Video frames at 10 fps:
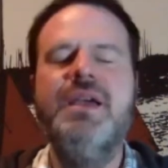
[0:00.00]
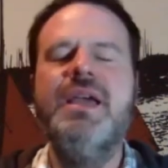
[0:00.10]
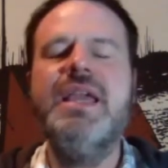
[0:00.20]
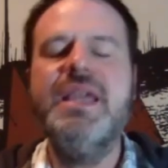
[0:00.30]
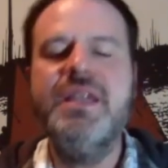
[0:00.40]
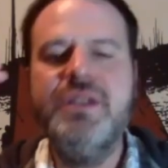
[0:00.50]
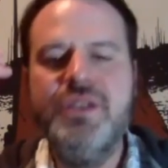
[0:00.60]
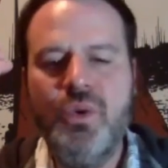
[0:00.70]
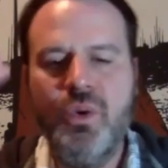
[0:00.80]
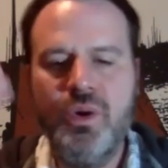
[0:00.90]
In
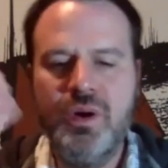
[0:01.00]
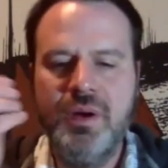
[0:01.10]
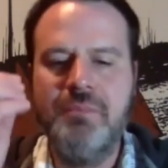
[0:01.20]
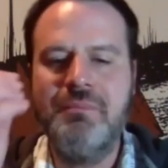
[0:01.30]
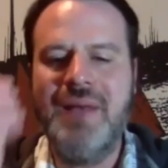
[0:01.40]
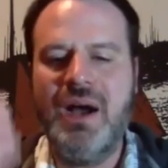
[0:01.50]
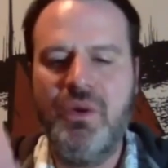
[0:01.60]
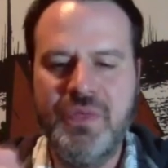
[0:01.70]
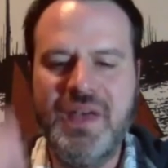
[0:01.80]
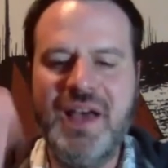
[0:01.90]
your
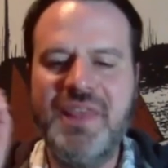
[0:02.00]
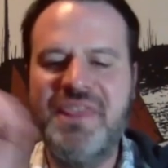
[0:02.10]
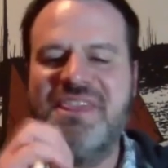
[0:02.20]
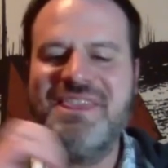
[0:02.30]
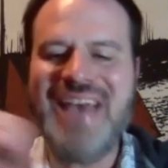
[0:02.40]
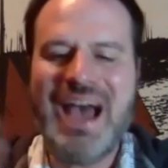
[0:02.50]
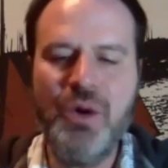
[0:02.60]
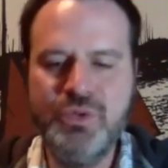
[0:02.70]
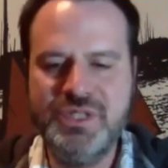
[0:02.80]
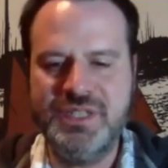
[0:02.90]
mouth, a
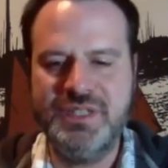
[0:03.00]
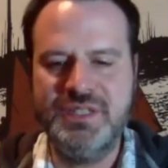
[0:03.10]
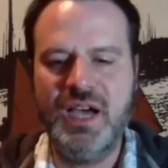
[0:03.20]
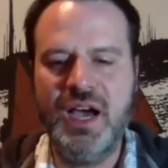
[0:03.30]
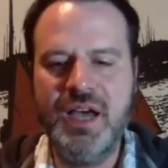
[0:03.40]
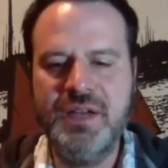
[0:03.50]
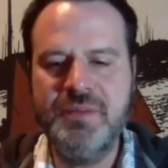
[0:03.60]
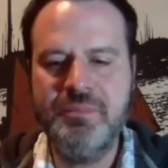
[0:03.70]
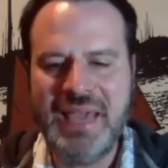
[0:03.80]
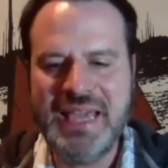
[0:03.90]
thousand
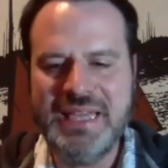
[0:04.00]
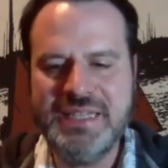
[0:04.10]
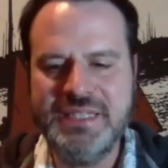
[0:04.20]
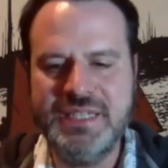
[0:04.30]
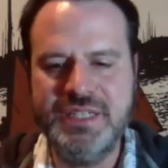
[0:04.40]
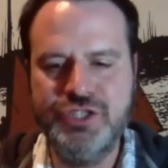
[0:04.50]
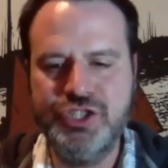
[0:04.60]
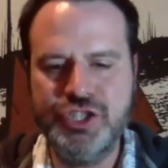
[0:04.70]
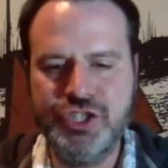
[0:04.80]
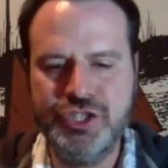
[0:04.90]
unpainted
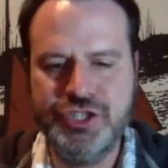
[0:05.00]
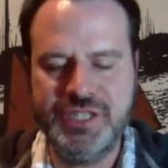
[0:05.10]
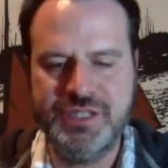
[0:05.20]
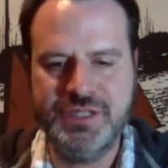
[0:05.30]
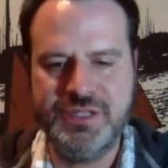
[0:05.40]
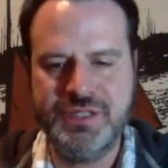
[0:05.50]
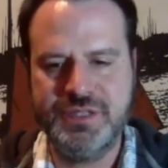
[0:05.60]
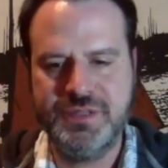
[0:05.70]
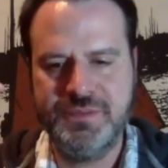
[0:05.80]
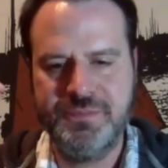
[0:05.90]
churches,